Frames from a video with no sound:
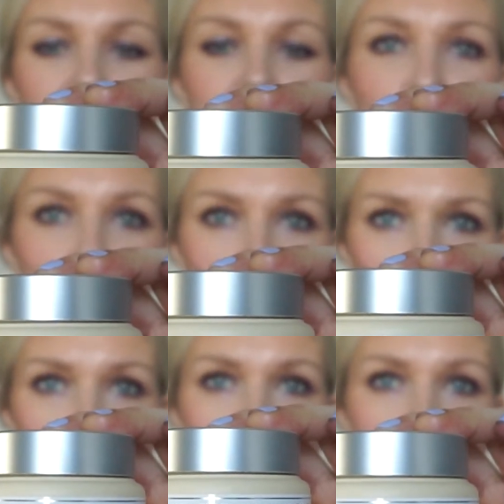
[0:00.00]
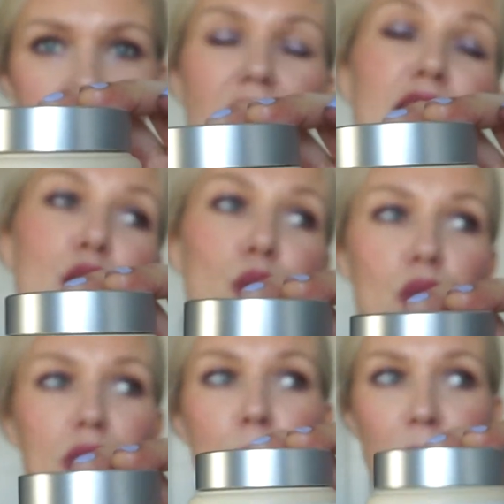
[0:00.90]
it works. I use
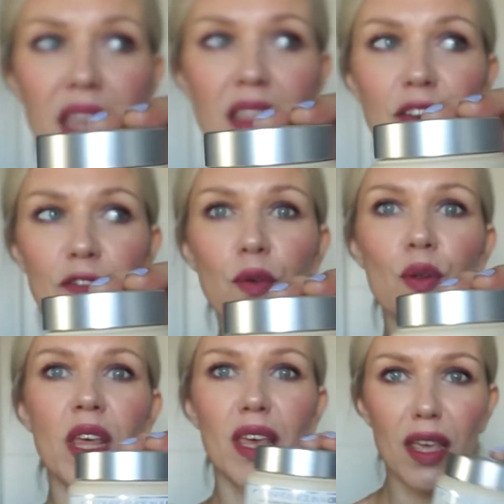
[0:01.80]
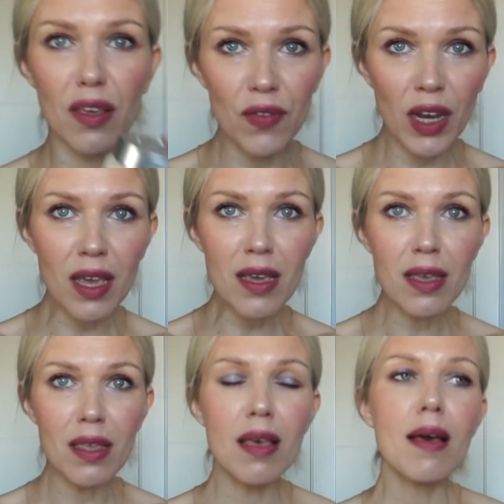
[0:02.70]
it mainly for the evening,
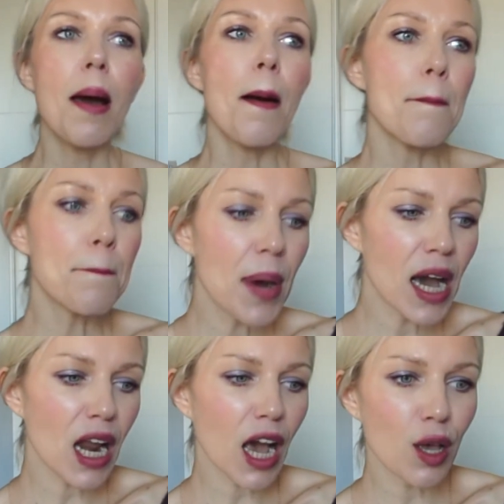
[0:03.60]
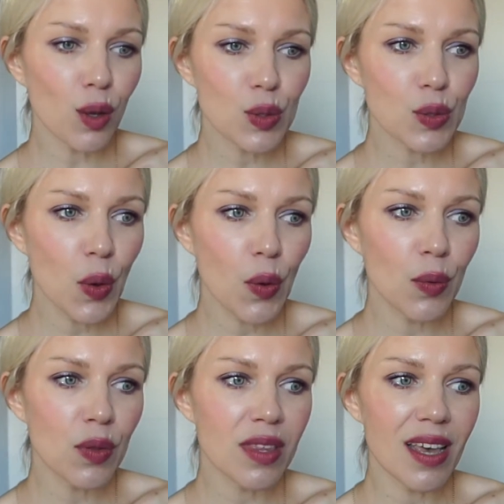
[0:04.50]
but I
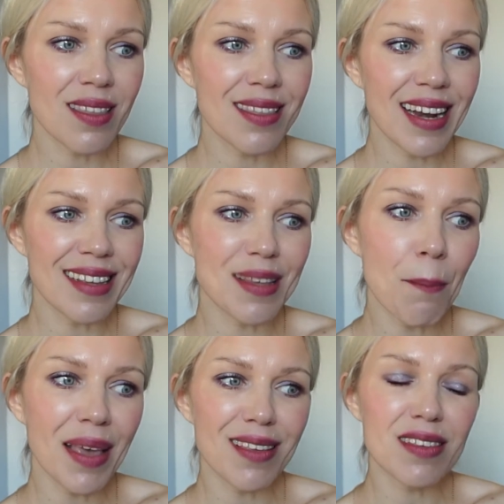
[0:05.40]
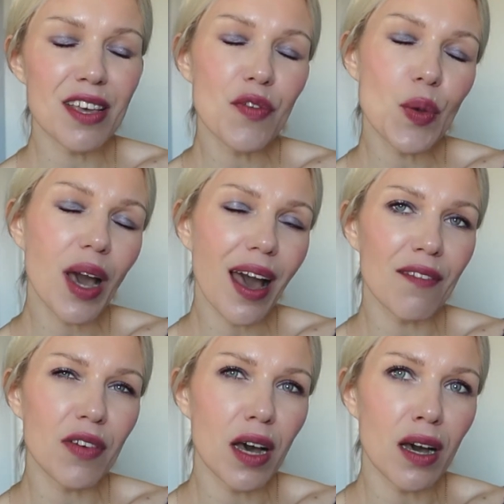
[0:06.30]
also think that it's amazing if you
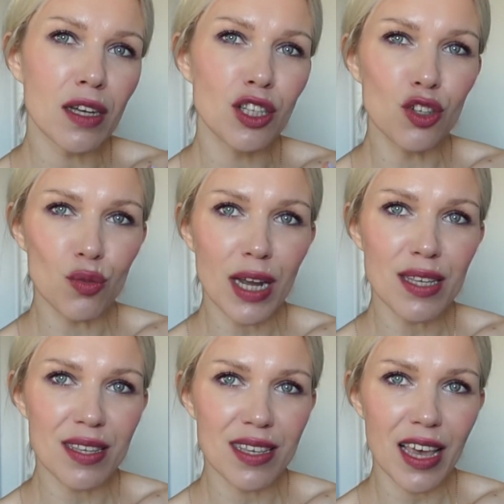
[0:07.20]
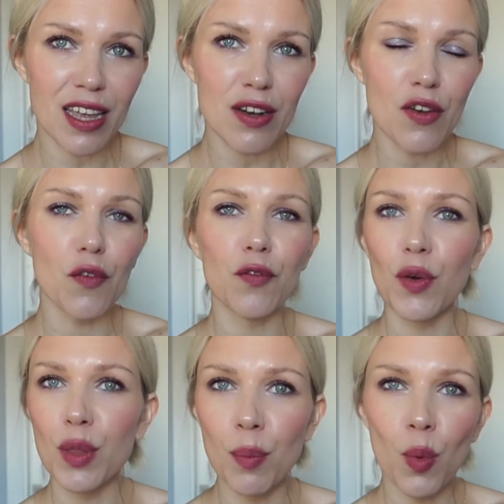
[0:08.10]
have a dry skin for
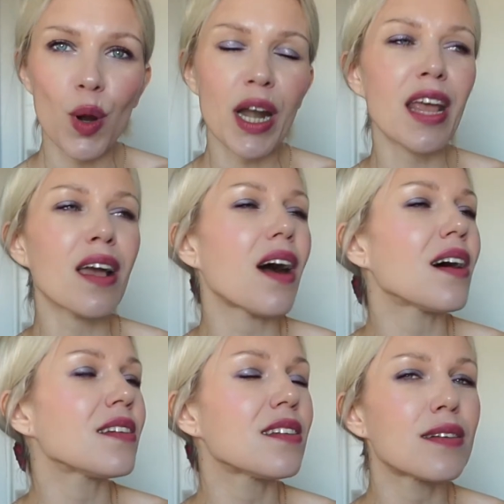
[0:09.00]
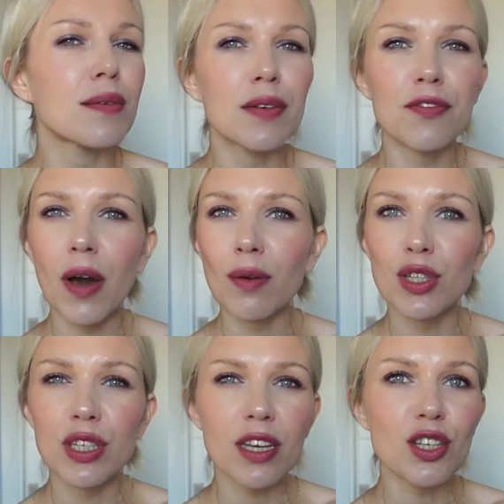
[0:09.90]
the morning under a
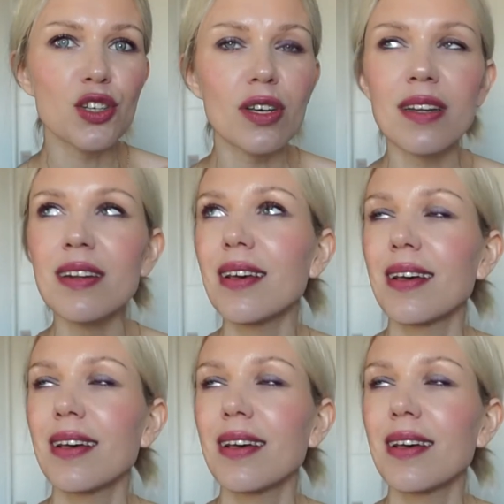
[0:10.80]
foundation.